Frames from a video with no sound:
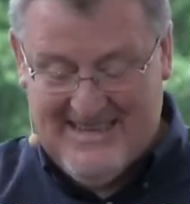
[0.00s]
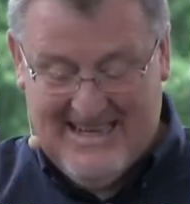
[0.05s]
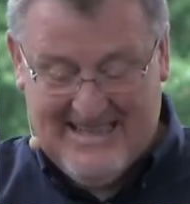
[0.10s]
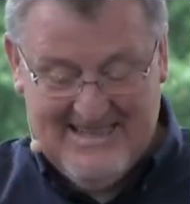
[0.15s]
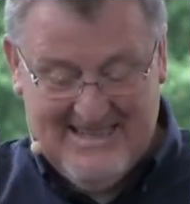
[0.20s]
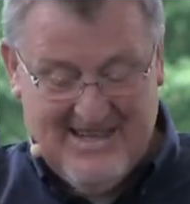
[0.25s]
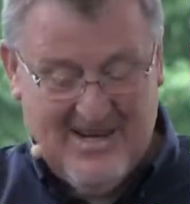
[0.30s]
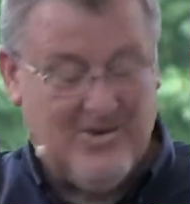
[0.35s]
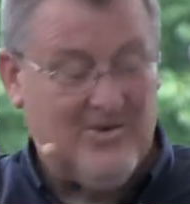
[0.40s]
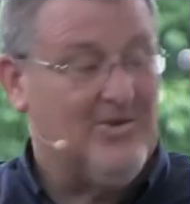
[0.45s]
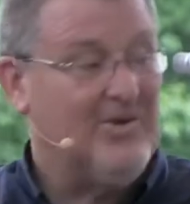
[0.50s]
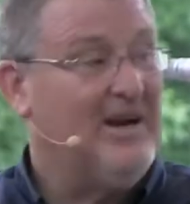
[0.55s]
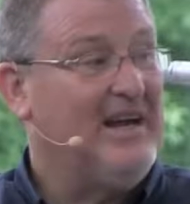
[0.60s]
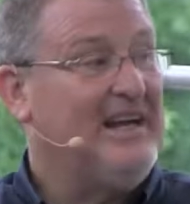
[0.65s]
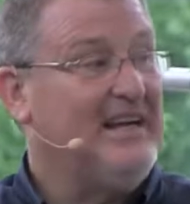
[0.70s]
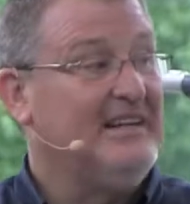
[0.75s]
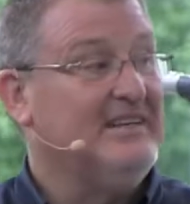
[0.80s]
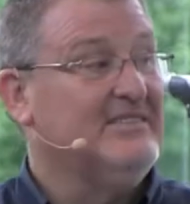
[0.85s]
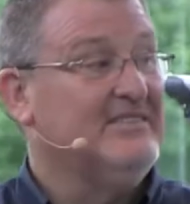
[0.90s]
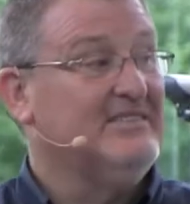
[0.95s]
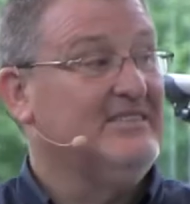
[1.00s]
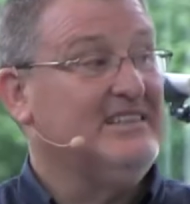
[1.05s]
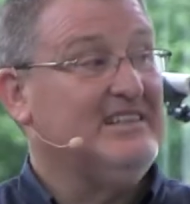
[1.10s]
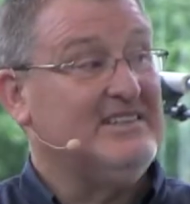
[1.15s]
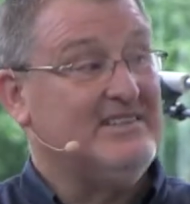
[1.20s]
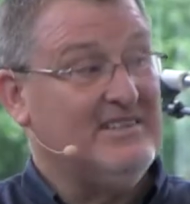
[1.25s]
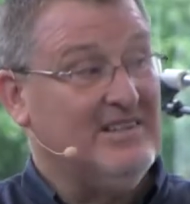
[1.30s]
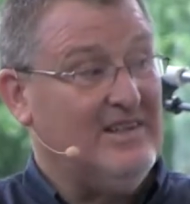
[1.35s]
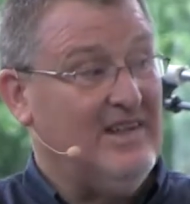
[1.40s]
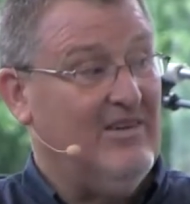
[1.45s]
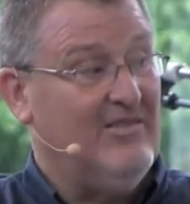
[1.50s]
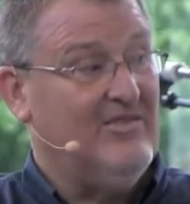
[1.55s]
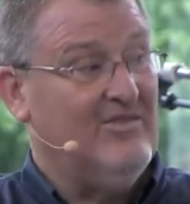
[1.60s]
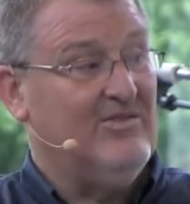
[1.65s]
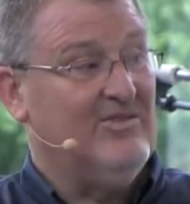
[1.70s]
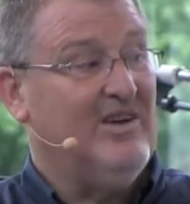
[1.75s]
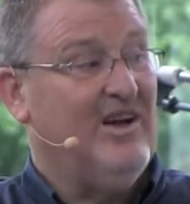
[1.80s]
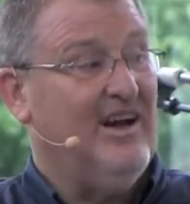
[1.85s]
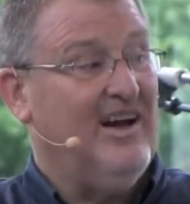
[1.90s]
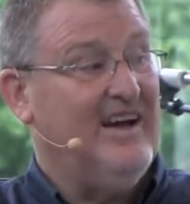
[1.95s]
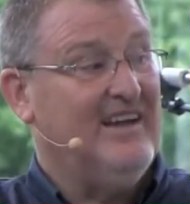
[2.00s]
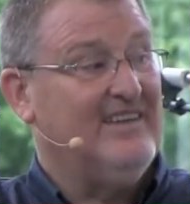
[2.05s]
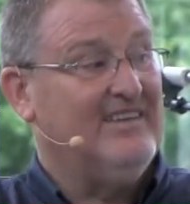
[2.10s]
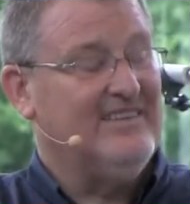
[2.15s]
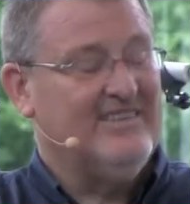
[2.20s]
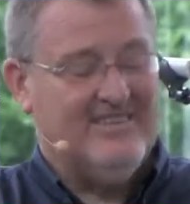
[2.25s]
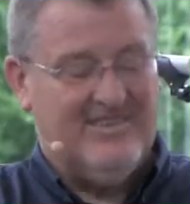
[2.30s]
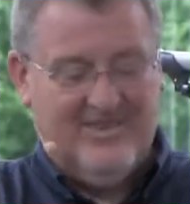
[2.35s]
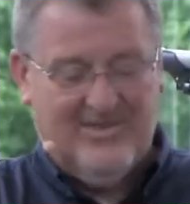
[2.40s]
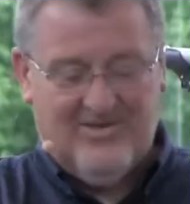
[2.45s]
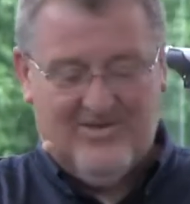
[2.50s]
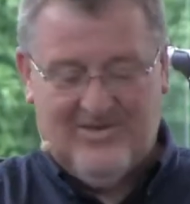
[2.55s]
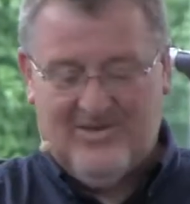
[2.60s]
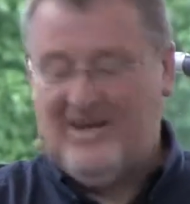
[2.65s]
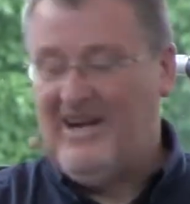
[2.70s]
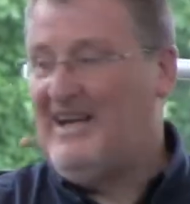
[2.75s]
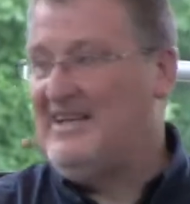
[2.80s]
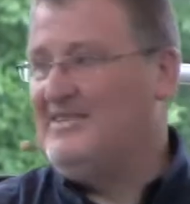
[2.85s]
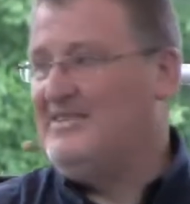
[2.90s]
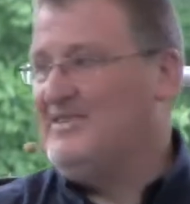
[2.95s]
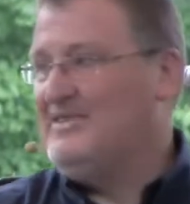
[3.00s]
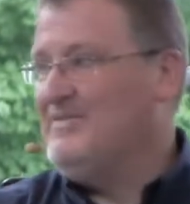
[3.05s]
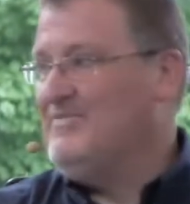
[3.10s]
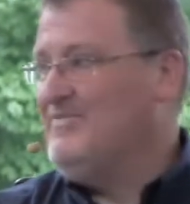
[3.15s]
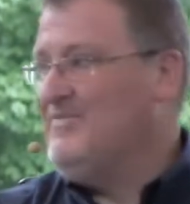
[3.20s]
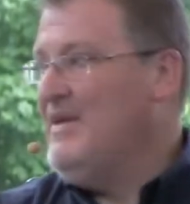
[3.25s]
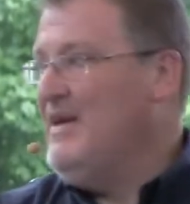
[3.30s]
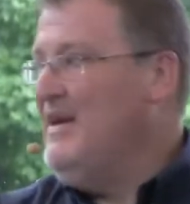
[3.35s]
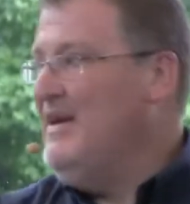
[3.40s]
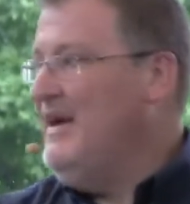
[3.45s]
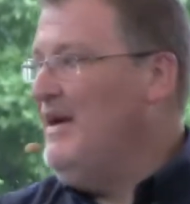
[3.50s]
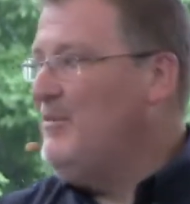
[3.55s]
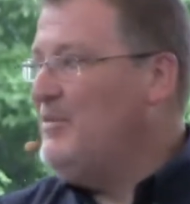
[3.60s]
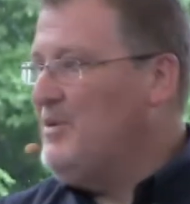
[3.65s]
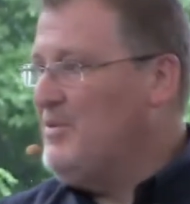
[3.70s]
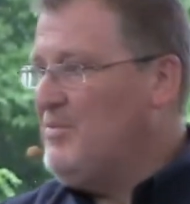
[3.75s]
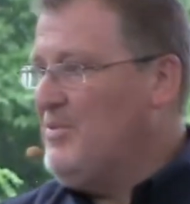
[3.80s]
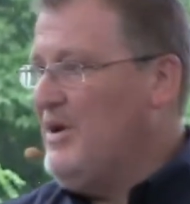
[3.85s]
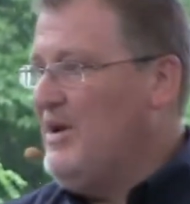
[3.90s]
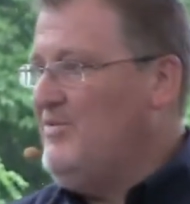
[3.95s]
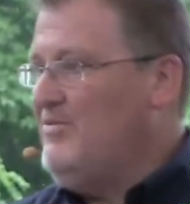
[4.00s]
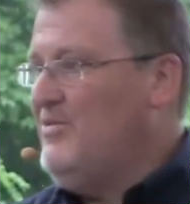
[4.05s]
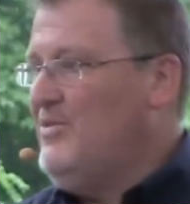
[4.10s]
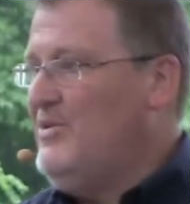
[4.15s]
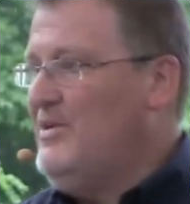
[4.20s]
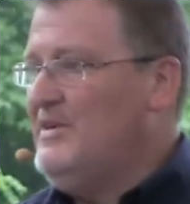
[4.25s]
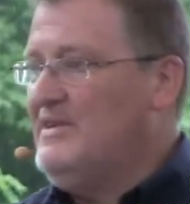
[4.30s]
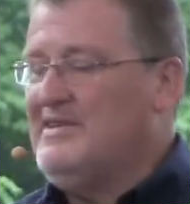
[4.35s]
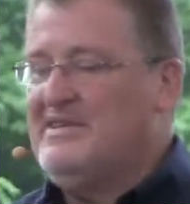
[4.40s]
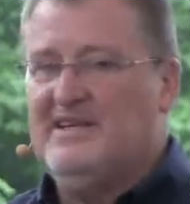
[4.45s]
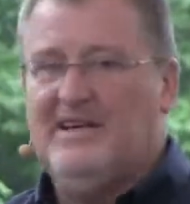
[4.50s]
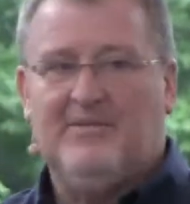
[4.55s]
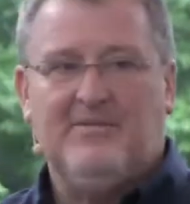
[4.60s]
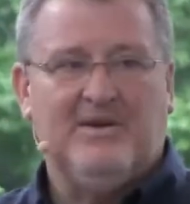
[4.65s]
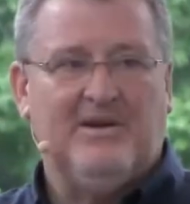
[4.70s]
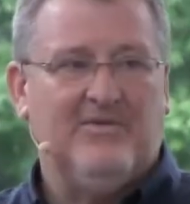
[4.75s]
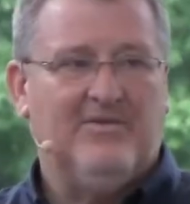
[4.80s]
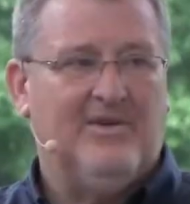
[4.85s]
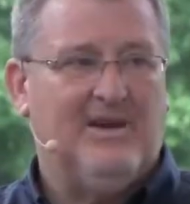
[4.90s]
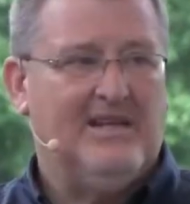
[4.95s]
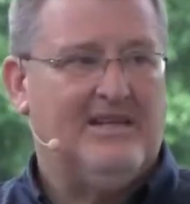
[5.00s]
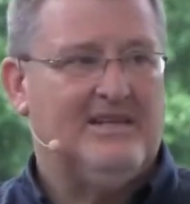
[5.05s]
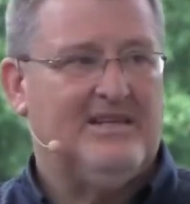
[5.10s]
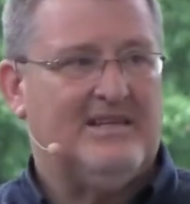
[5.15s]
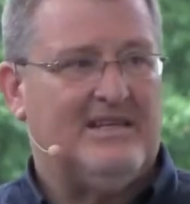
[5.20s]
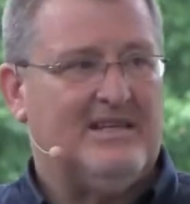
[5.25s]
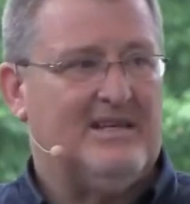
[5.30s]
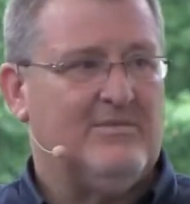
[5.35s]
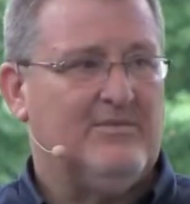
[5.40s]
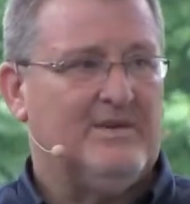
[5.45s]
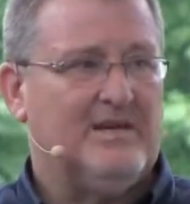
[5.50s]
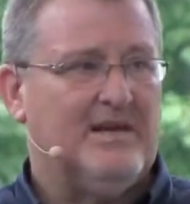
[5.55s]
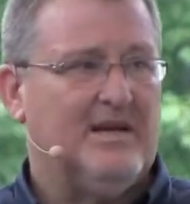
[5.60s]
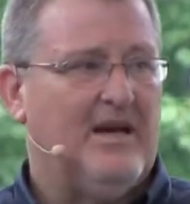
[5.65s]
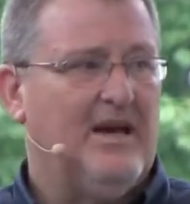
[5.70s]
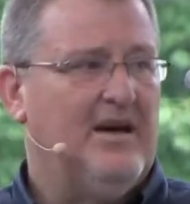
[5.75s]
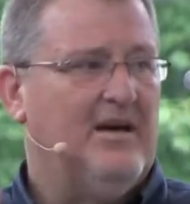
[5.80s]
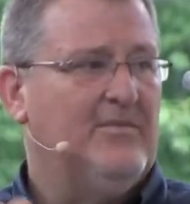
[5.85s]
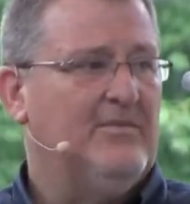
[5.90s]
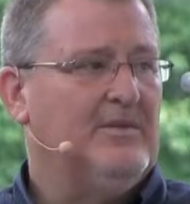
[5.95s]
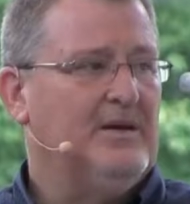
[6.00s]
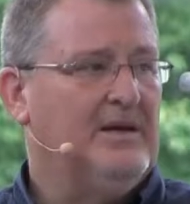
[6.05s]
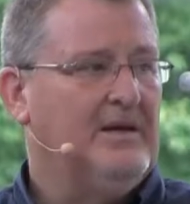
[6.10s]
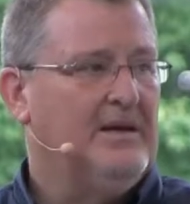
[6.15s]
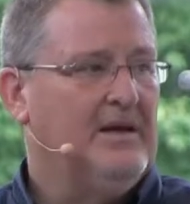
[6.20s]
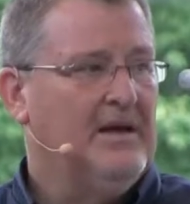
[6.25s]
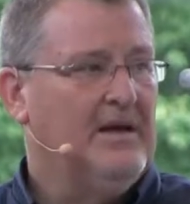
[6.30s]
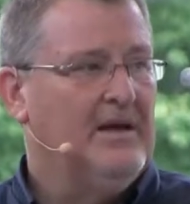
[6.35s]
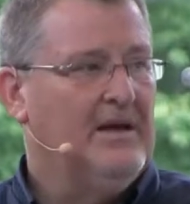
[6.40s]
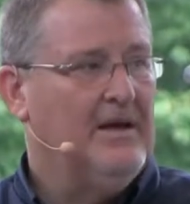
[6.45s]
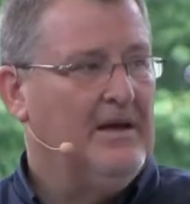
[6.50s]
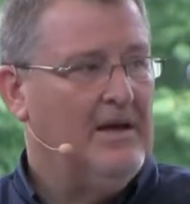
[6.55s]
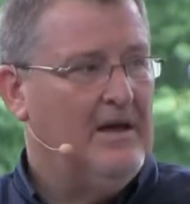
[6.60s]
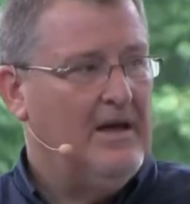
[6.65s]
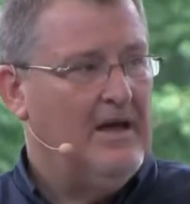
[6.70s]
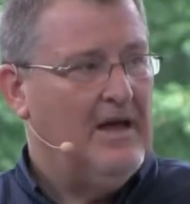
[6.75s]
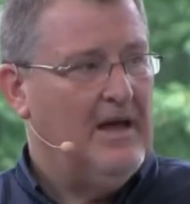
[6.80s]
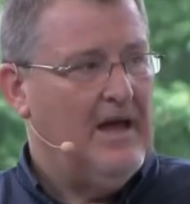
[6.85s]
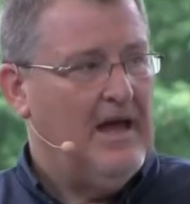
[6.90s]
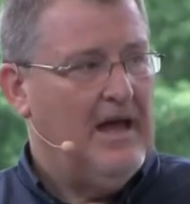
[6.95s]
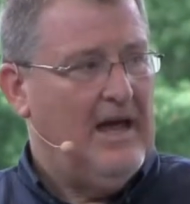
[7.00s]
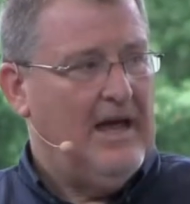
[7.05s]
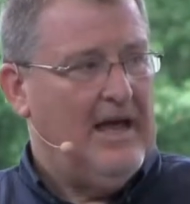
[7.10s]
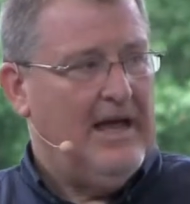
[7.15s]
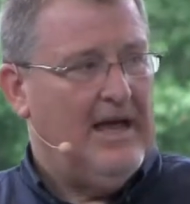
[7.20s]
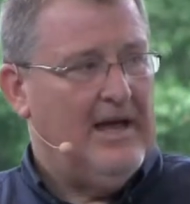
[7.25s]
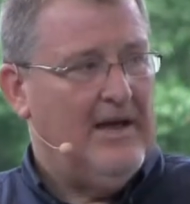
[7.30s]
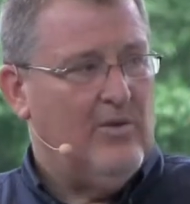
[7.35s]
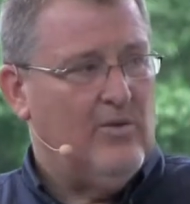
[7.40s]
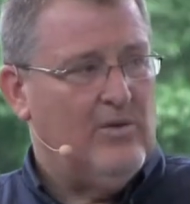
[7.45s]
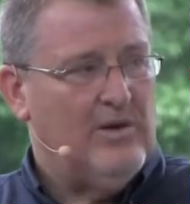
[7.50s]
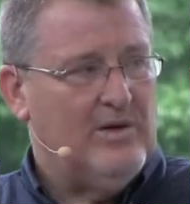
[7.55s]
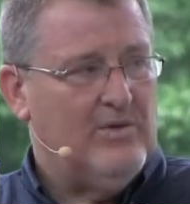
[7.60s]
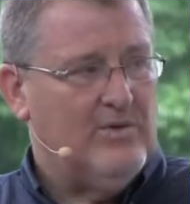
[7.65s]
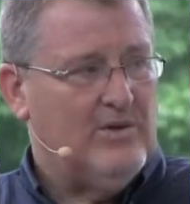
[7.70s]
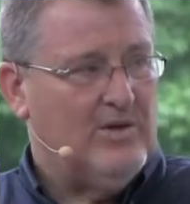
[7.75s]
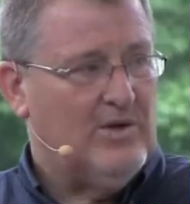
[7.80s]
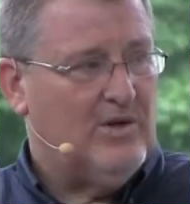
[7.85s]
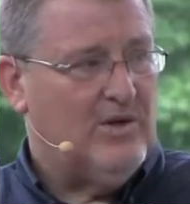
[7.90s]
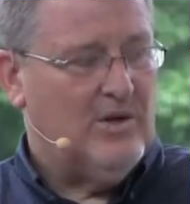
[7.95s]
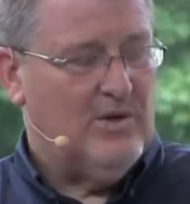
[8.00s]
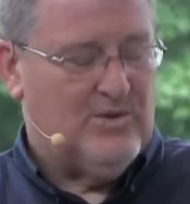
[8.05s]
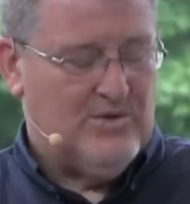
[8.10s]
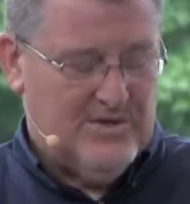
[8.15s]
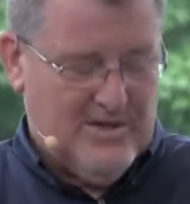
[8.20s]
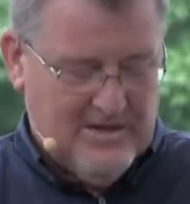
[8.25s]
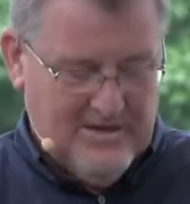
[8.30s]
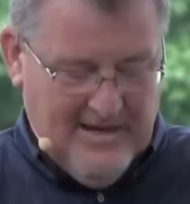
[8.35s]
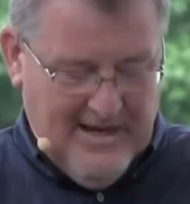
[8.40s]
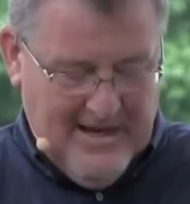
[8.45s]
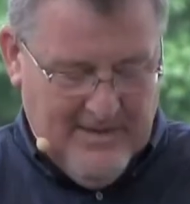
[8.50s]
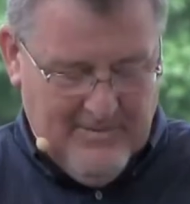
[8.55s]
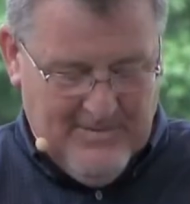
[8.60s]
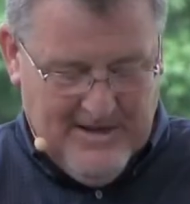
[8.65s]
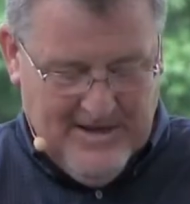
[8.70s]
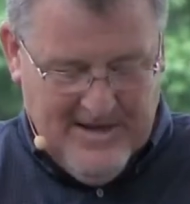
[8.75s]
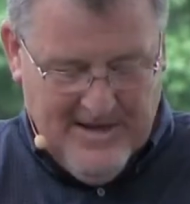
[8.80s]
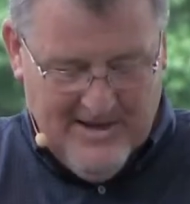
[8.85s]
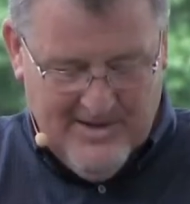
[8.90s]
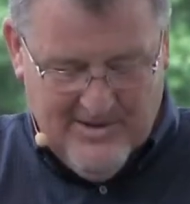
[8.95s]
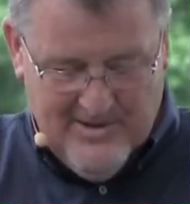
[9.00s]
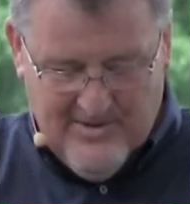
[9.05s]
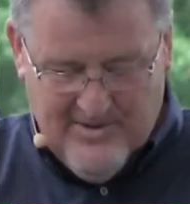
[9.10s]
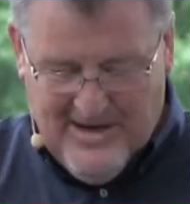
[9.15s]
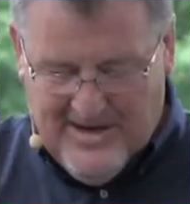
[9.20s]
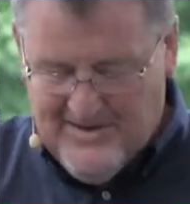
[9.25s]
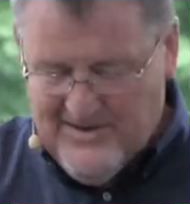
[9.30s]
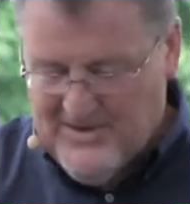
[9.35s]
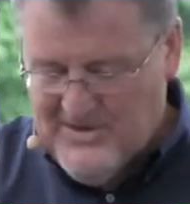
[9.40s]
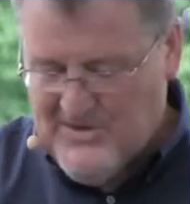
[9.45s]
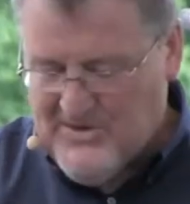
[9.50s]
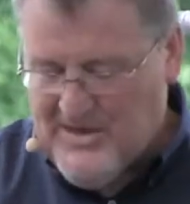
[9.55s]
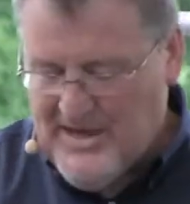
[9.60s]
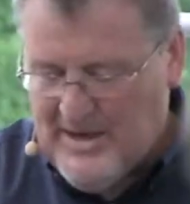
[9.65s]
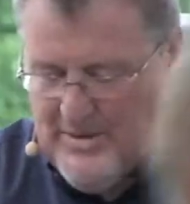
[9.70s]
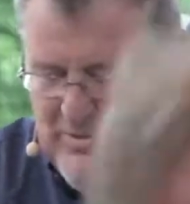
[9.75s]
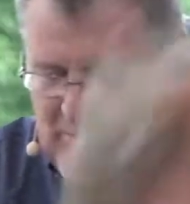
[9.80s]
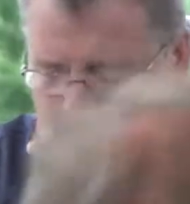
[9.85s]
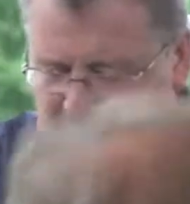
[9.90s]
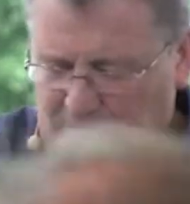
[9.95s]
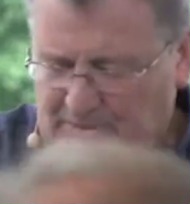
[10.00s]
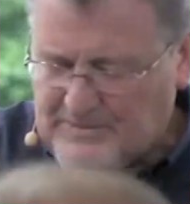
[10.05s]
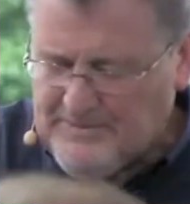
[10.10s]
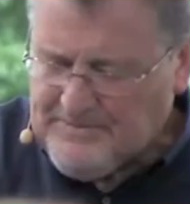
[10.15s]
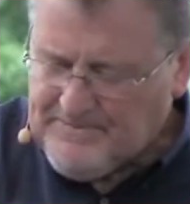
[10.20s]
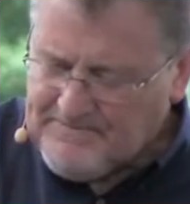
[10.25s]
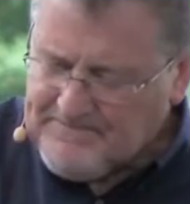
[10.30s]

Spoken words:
That's how great is the love of God for us. I'm going to pray for us, then I'm going to invite the team to come. and we will close our time together around this table.